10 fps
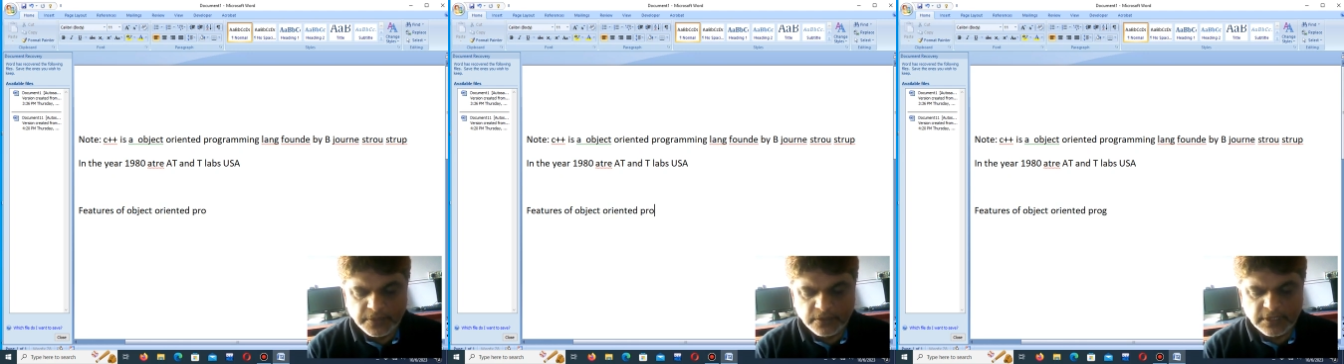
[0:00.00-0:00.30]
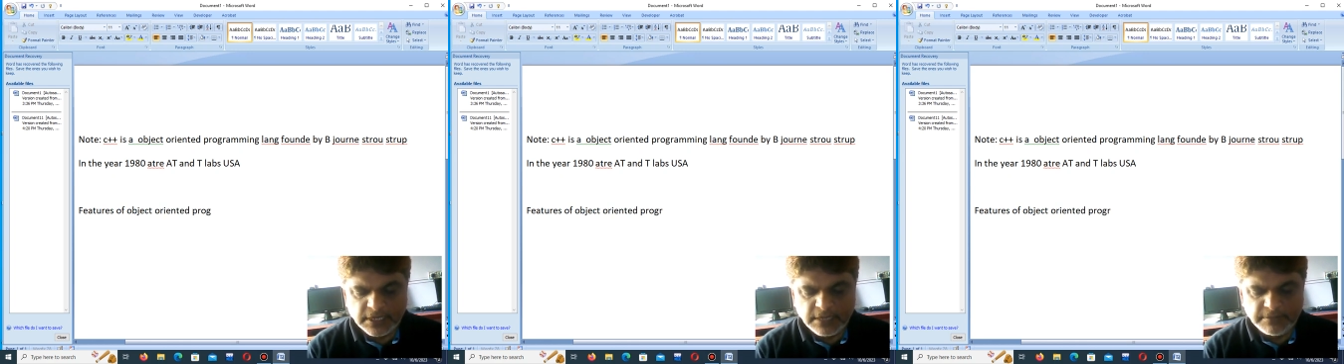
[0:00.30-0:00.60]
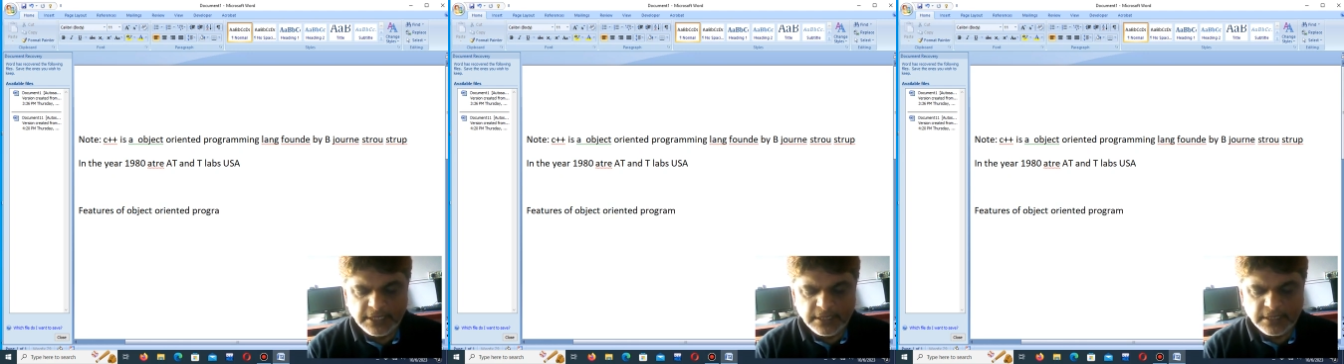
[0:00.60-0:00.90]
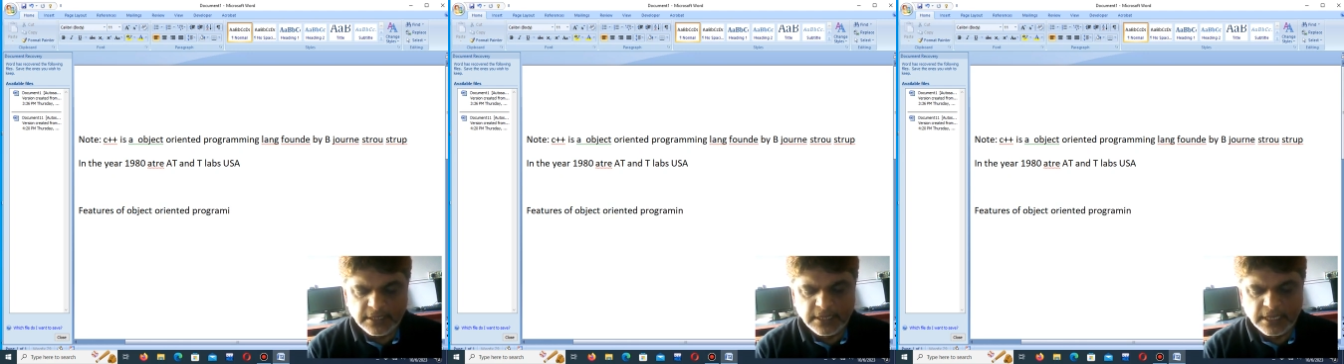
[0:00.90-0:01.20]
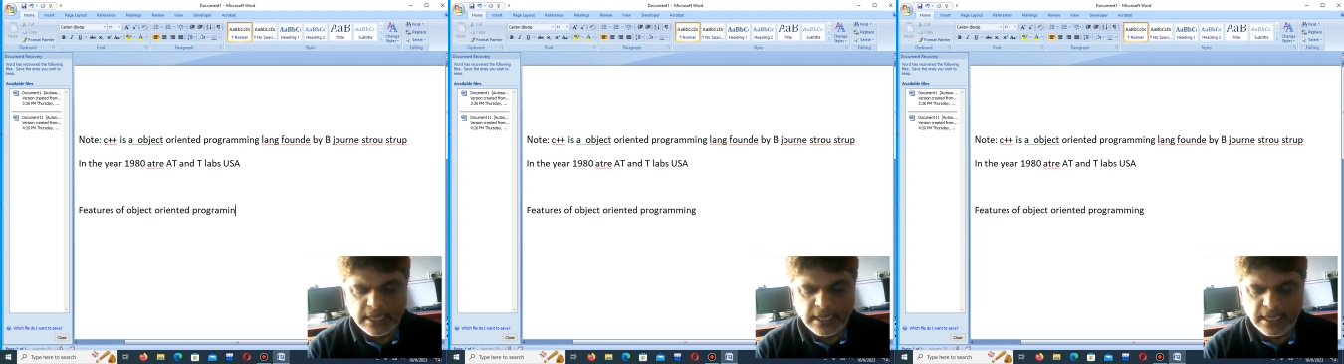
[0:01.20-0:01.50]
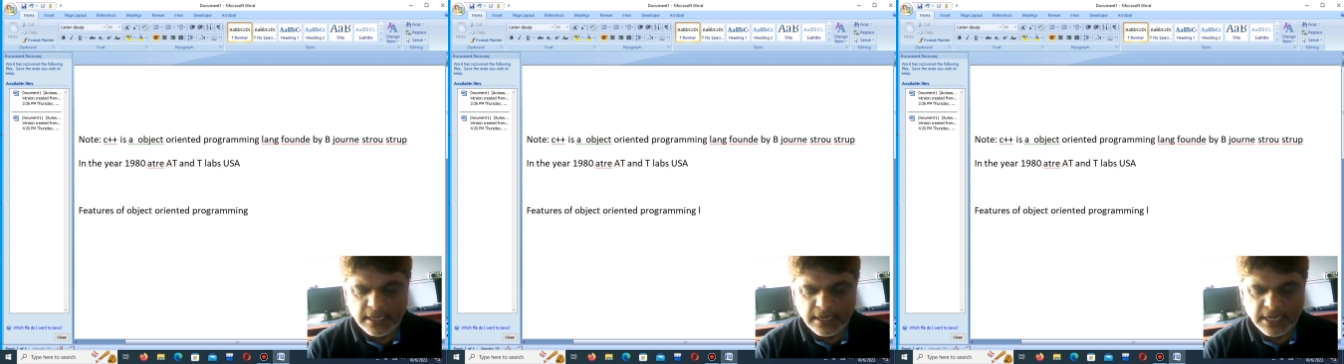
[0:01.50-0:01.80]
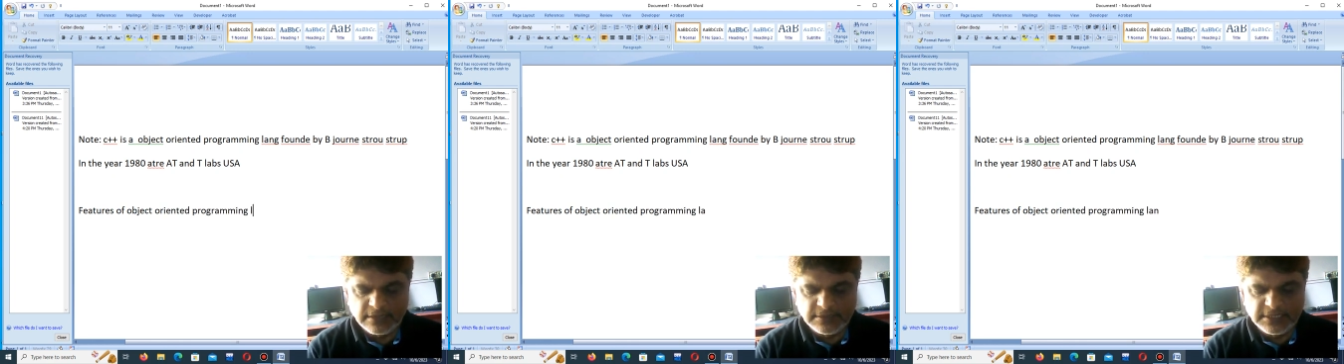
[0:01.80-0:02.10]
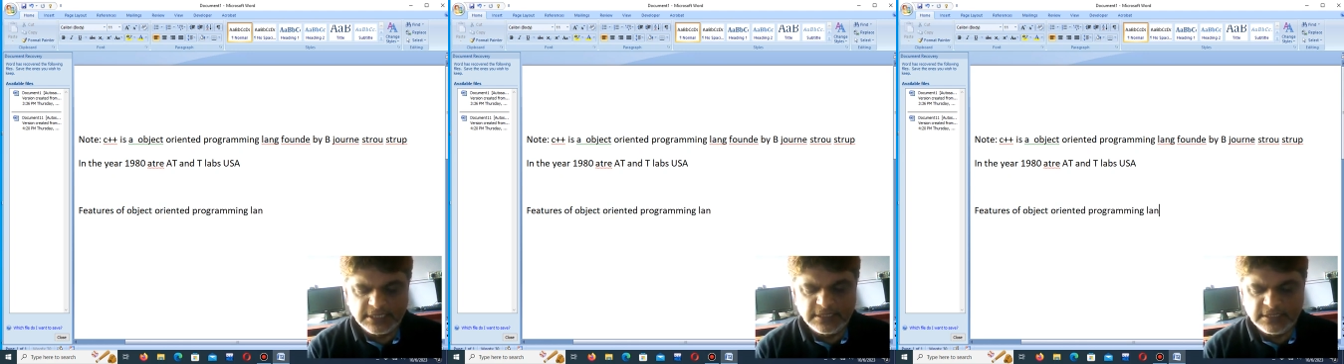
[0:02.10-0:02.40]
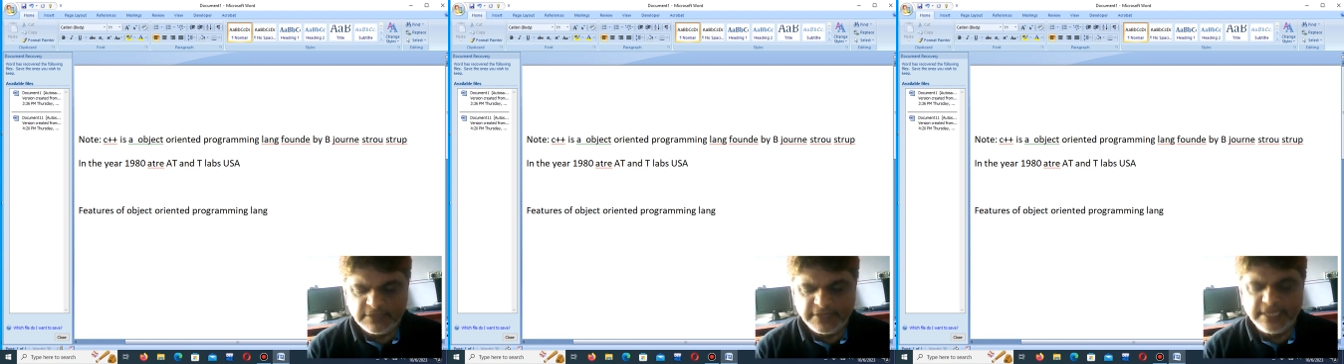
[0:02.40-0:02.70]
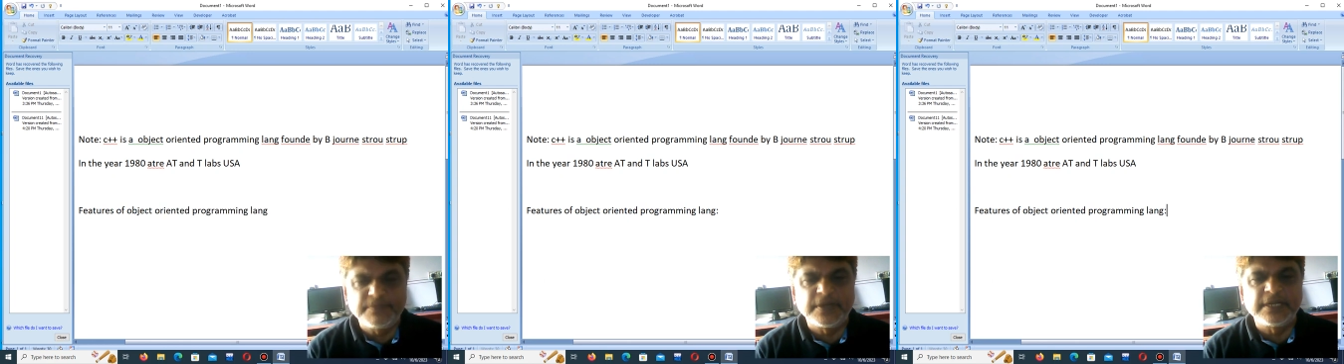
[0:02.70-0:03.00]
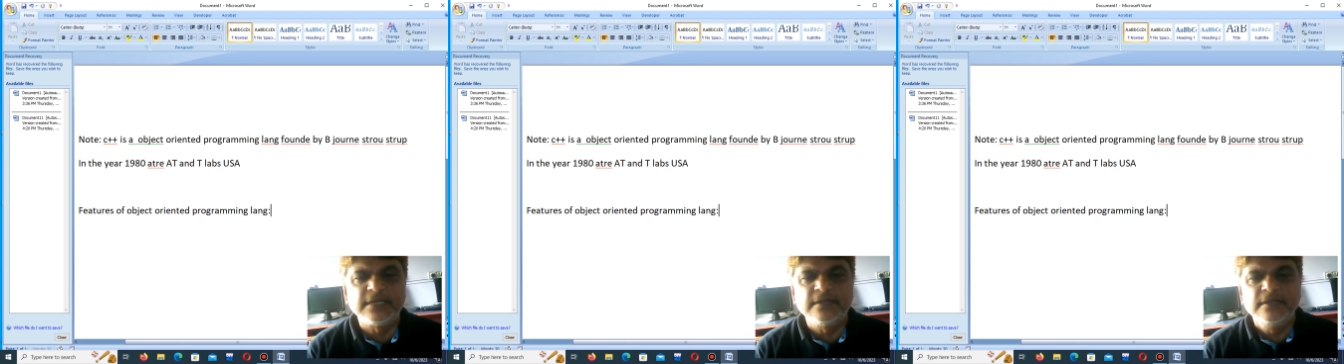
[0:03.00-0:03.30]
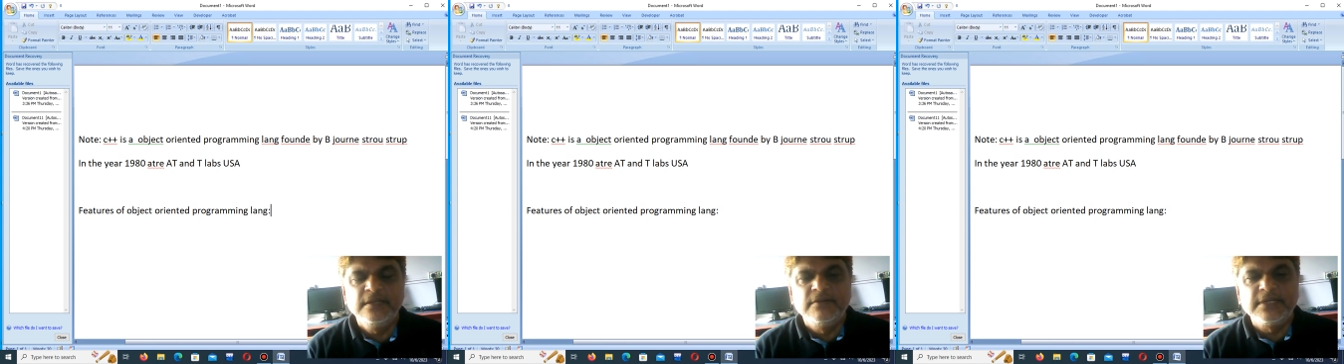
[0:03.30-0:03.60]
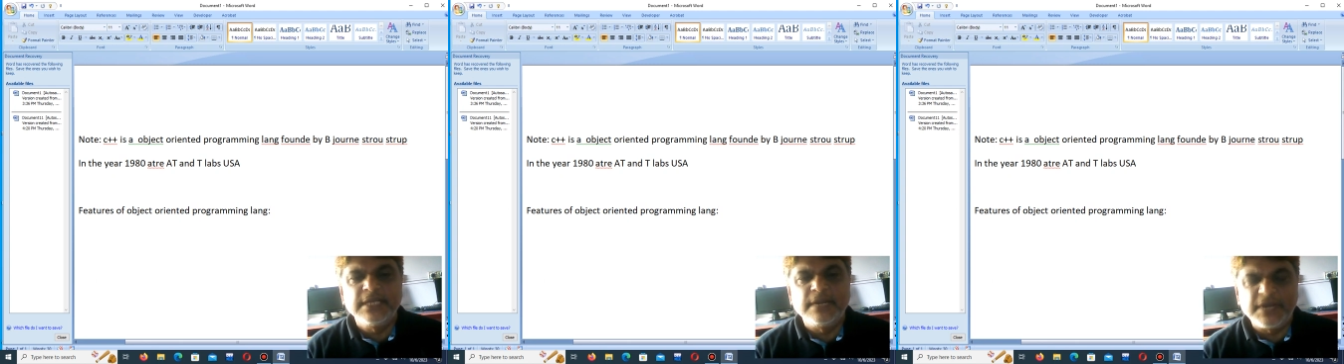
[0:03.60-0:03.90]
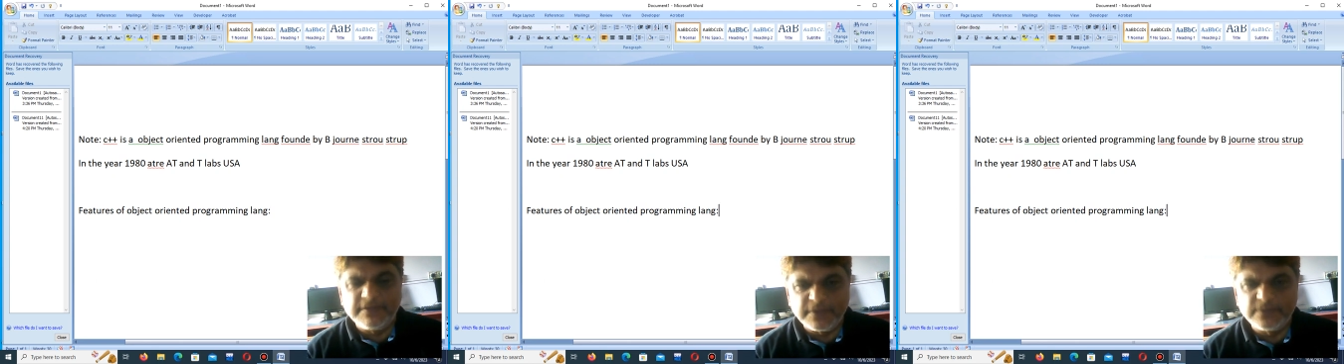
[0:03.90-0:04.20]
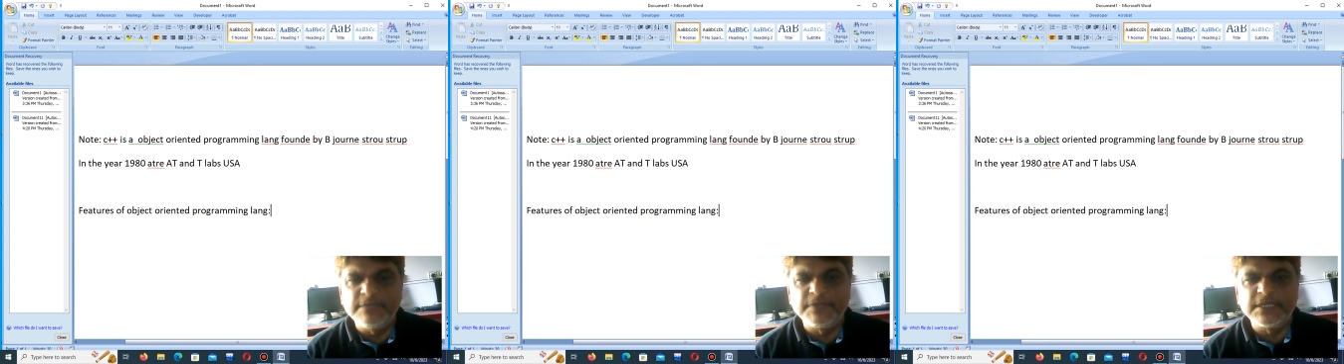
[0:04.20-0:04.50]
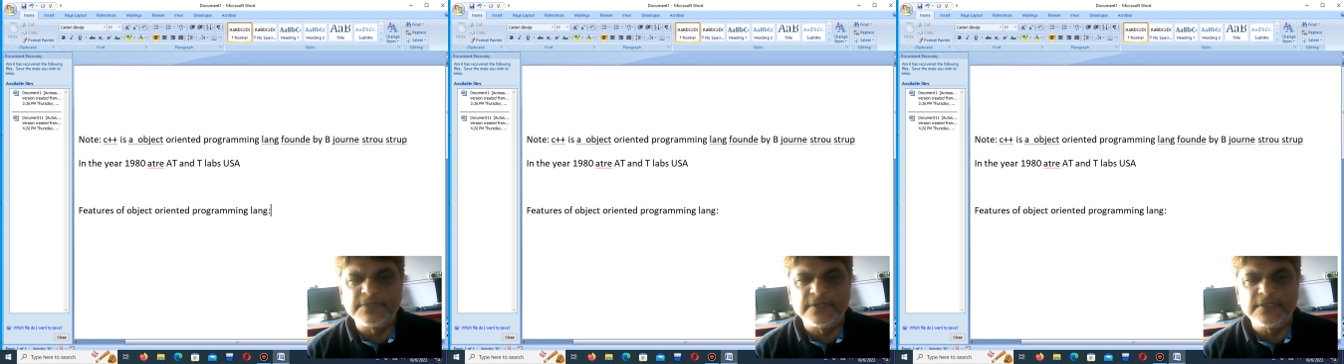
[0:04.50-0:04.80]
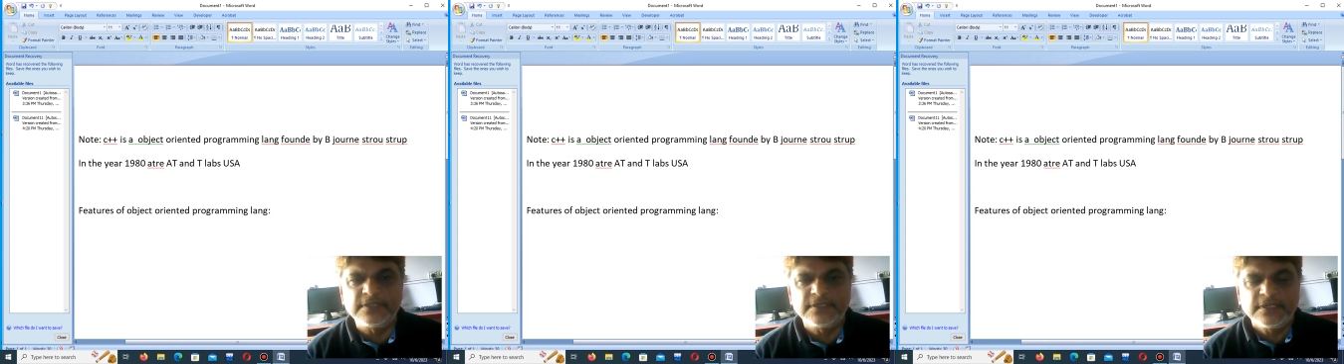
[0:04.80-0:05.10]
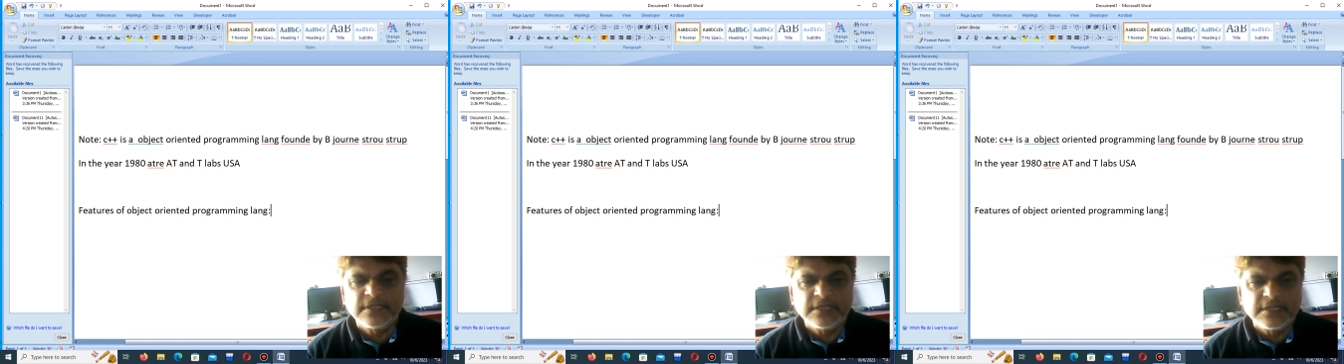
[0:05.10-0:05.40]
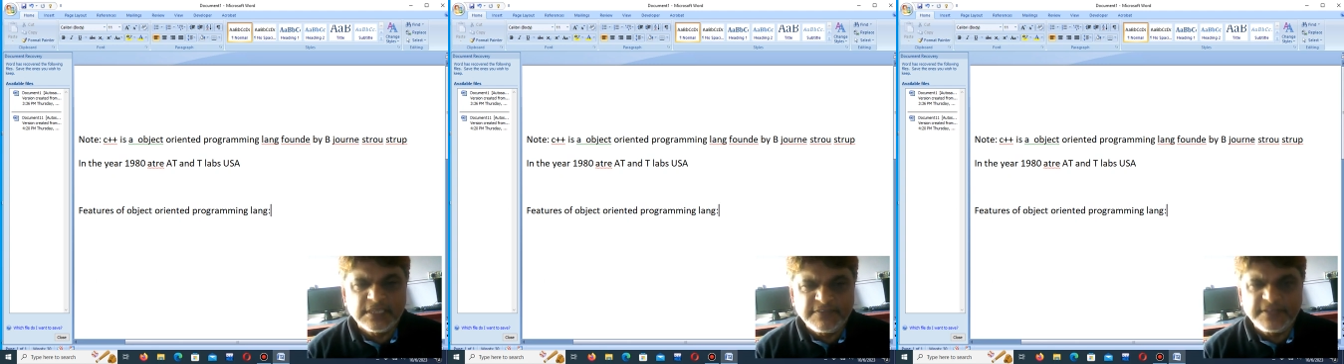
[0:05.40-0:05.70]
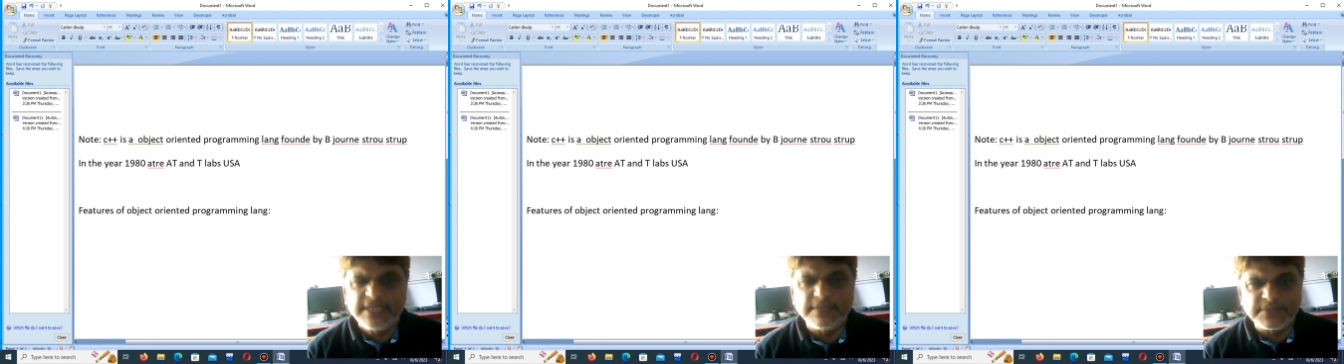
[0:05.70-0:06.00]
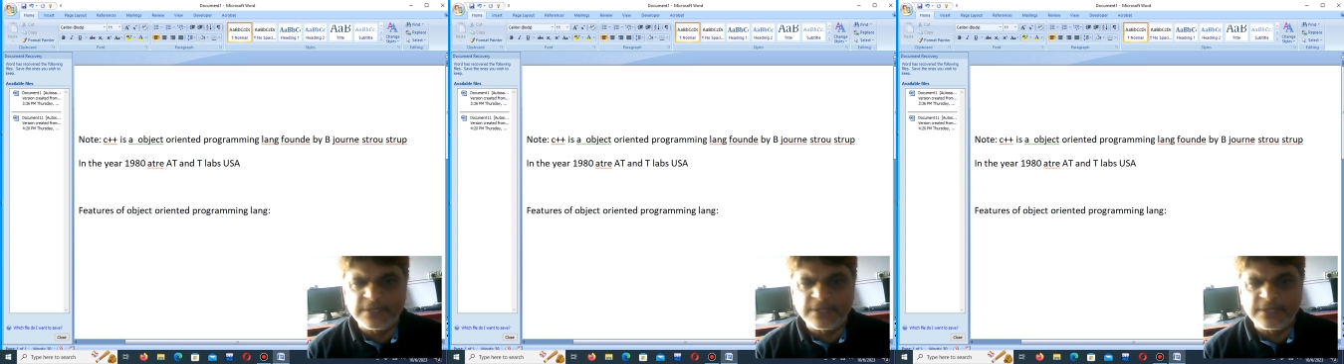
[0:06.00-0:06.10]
This is very important. Okay, apart from C++, different types of object oriented language are there. What are they?